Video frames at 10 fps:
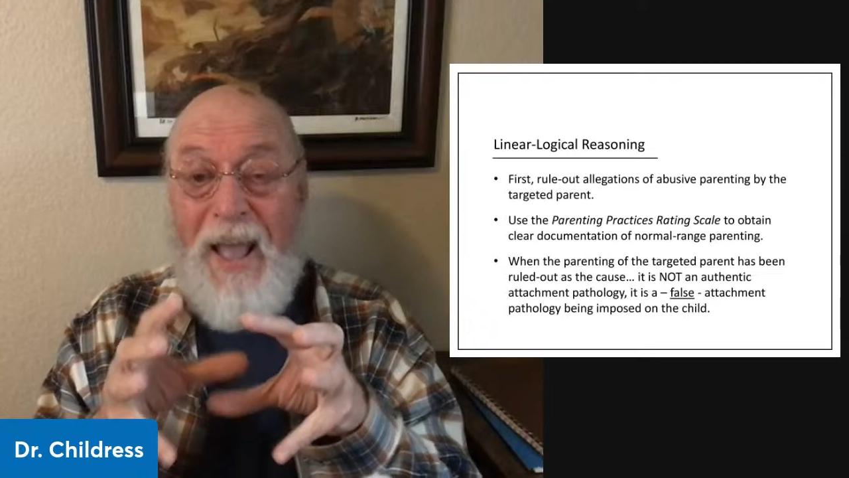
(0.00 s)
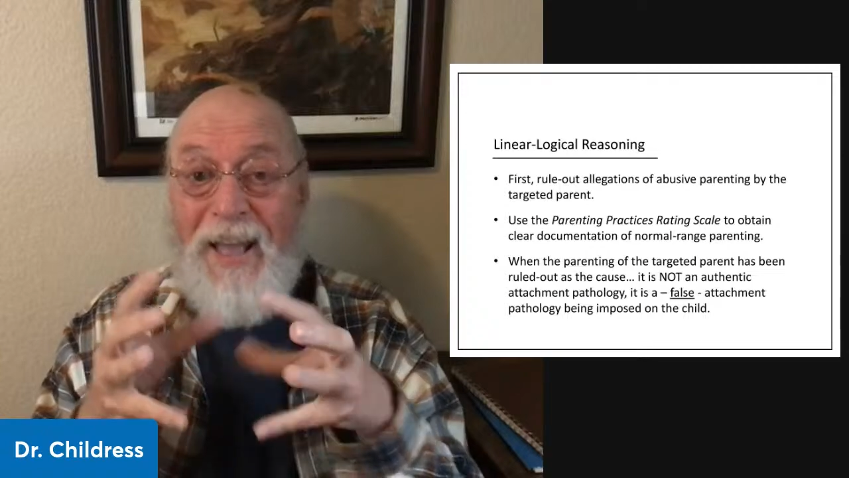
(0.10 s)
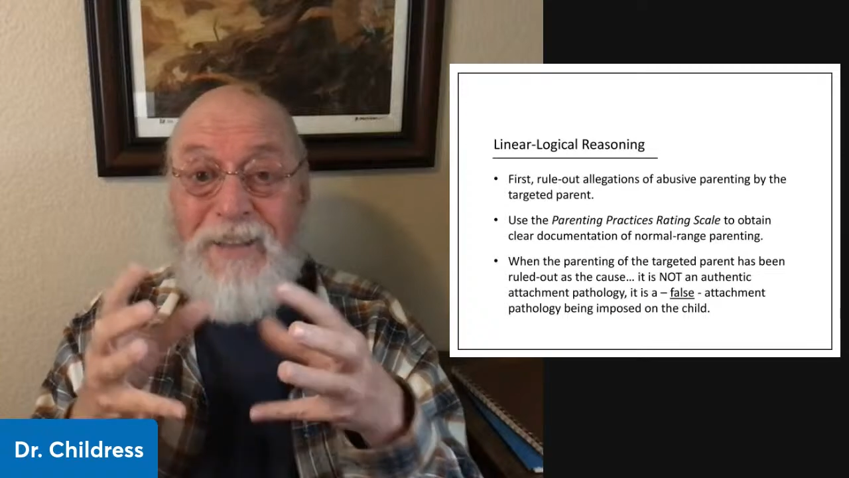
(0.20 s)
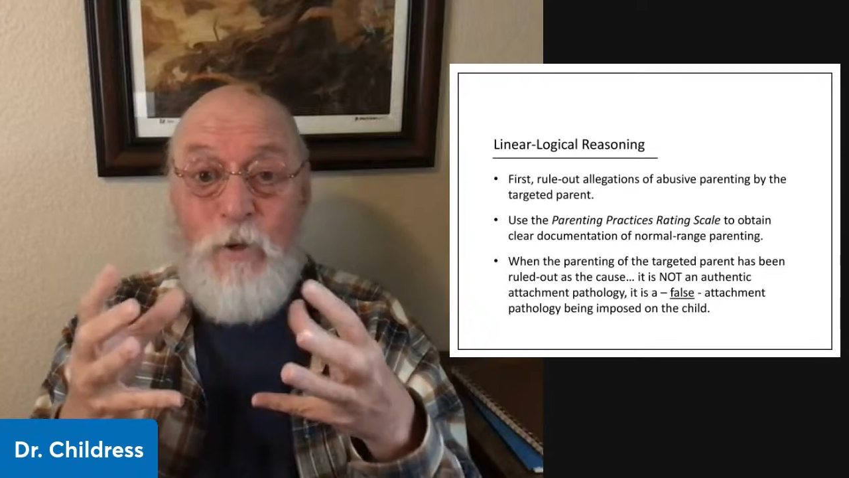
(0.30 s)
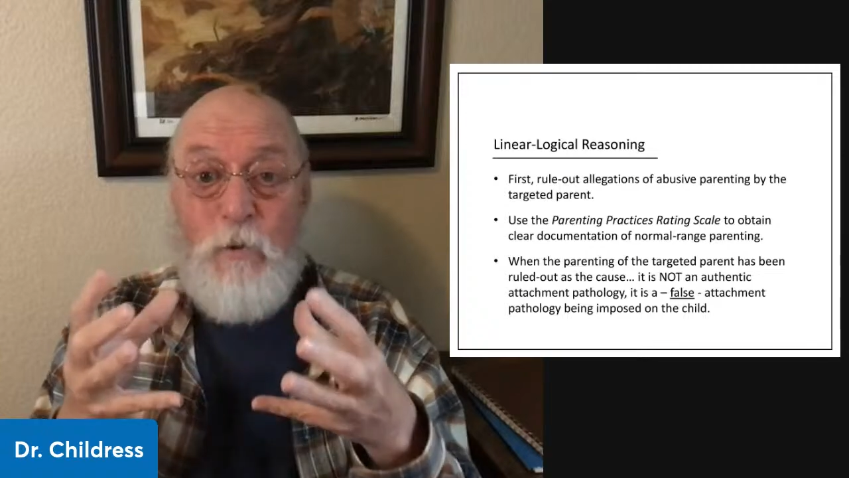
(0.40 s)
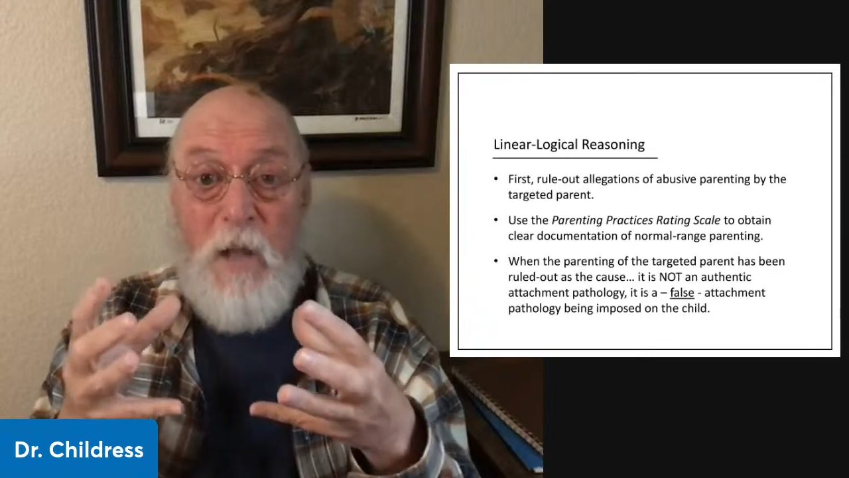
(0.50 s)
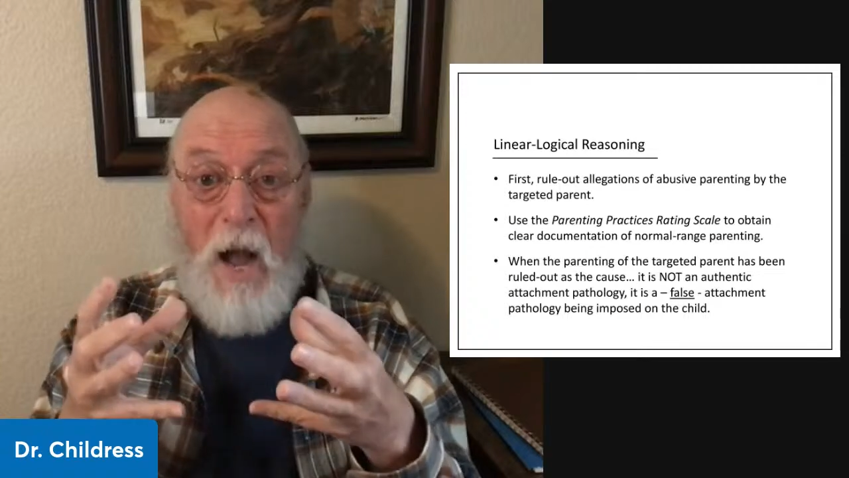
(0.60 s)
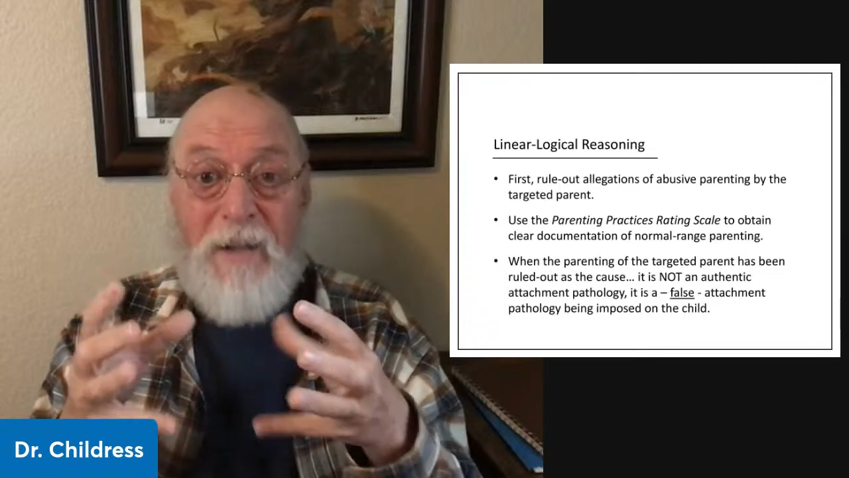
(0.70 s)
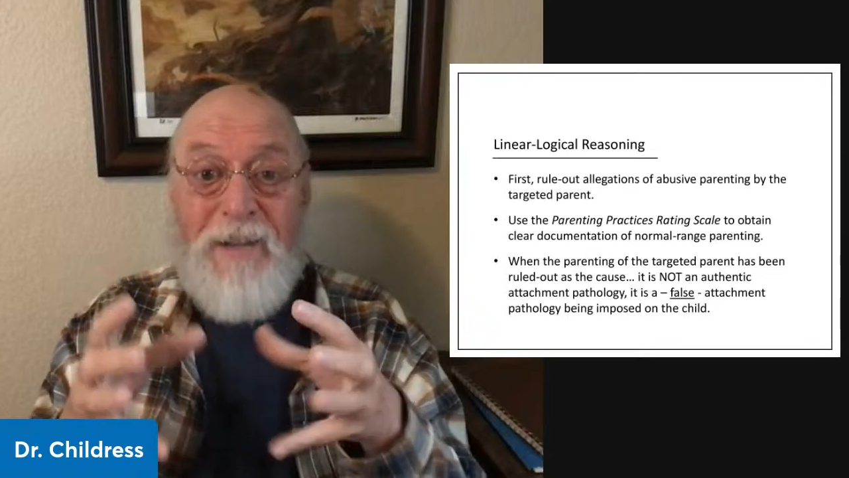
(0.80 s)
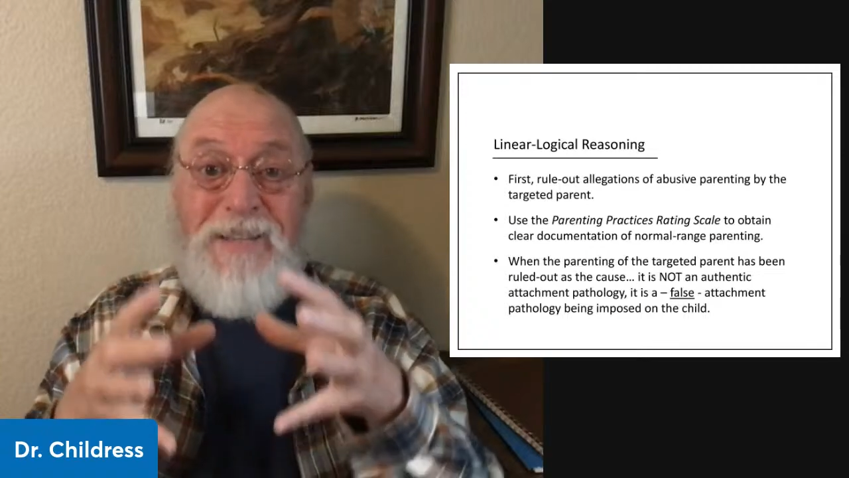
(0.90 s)
and you're
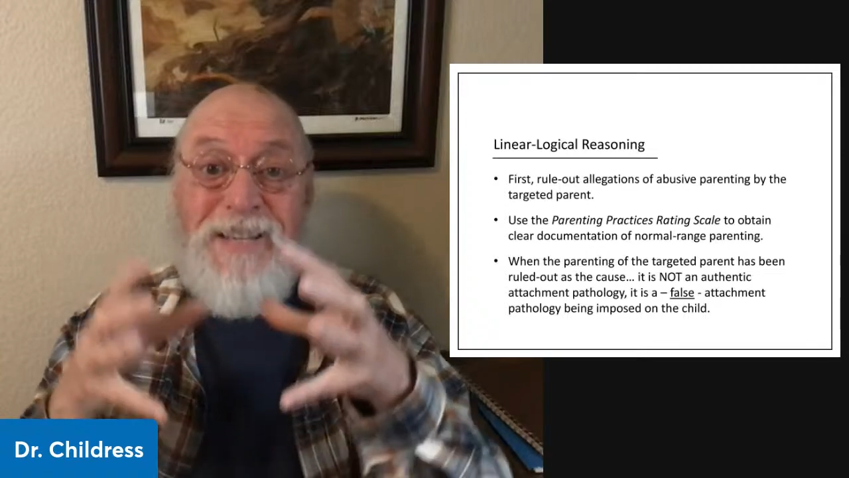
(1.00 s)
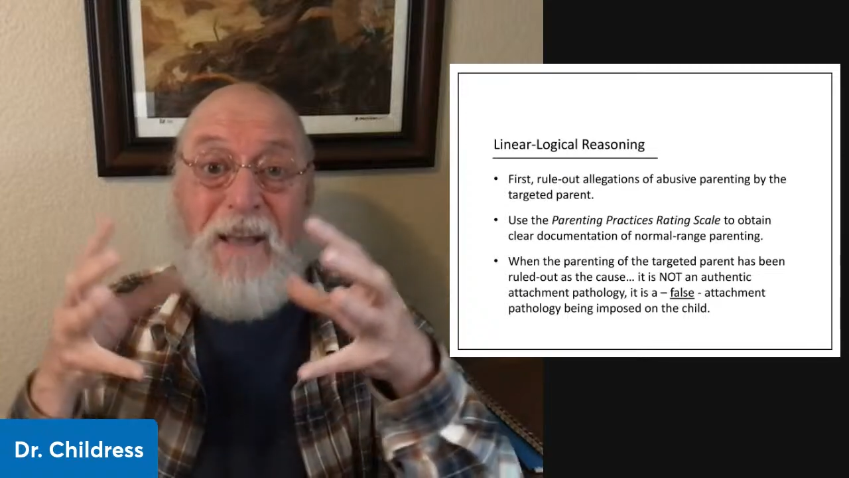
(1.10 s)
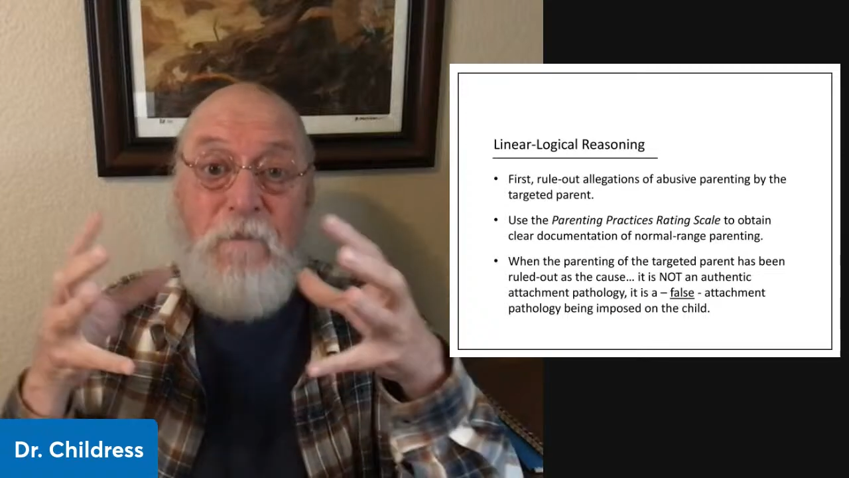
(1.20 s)
not. It's a